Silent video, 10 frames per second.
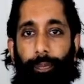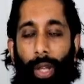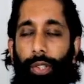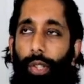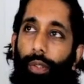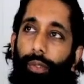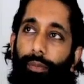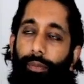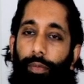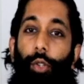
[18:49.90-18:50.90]
So
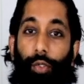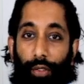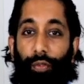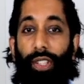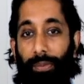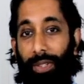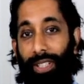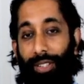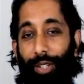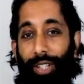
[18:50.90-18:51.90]
you've convinced me.
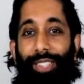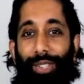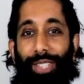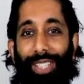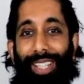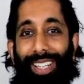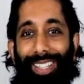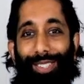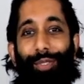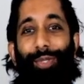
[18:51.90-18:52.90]
Okay, so
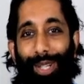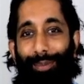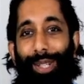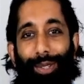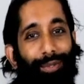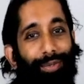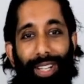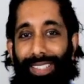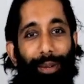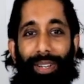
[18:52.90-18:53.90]
software medical
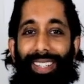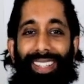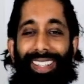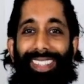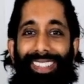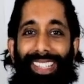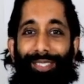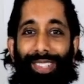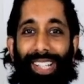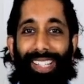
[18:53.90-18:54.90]
device, I mean,
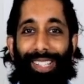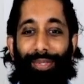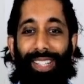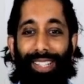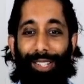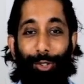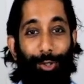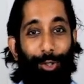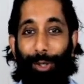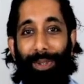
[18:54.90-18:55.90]
seems like something that you should